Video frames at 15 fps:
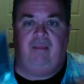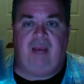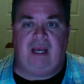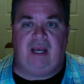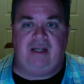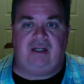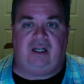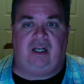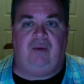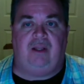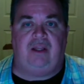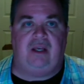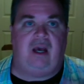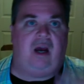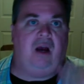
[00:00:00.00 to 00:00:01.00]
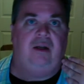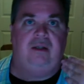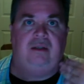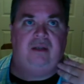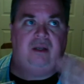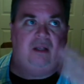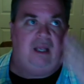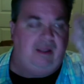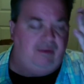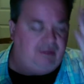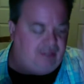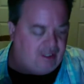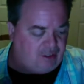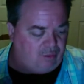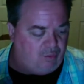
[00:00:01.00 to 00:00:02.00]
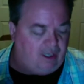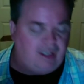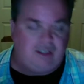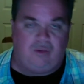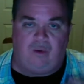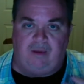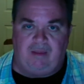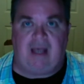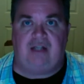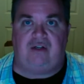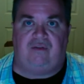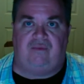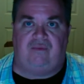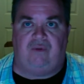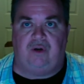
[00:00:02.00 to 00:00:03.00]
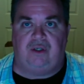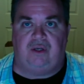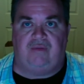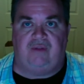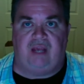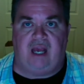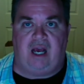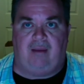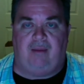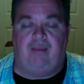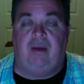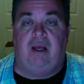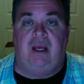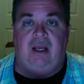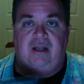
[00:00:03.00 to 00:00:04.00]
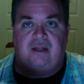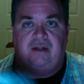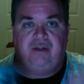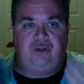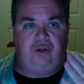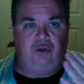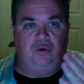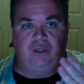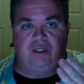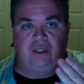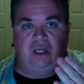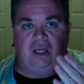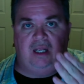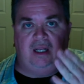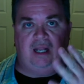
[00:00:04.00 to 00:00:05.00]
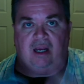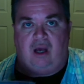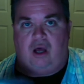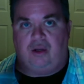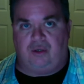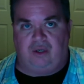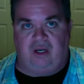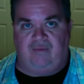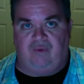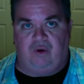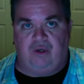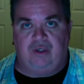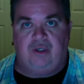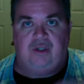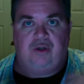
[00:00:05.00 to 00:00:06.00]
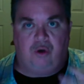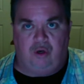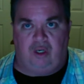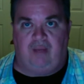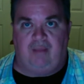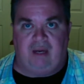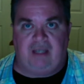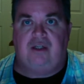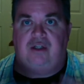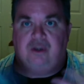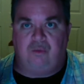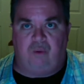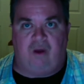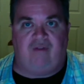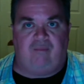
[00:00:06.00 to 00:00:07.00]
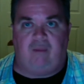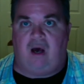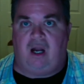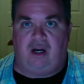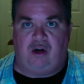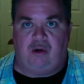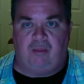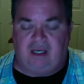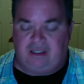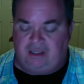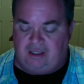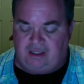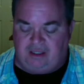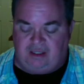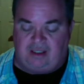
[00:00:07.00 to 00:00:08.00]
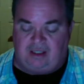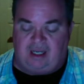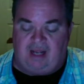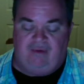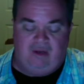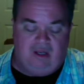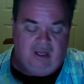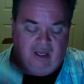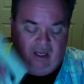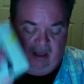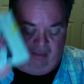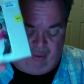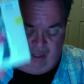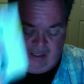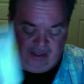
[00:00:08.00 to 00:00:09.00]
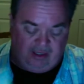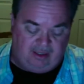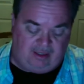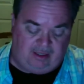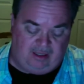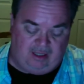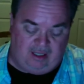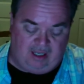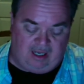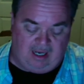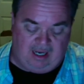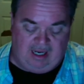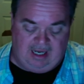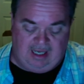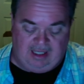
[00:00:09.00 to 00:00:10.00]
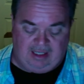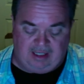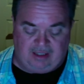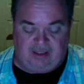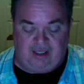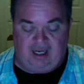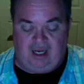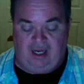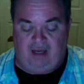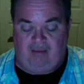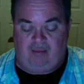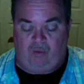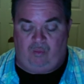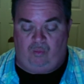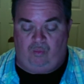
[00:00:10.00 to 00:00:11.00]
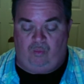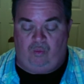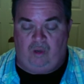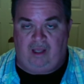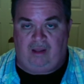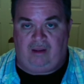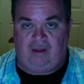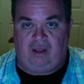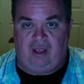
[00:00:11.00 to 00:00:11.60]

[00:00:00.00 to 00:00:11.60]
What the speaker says: Basically what they are is disc one is a remastered version of the album. Disc two is like alternate versions or early mixes or rough monitor mixes and stuff. Presence, and the same with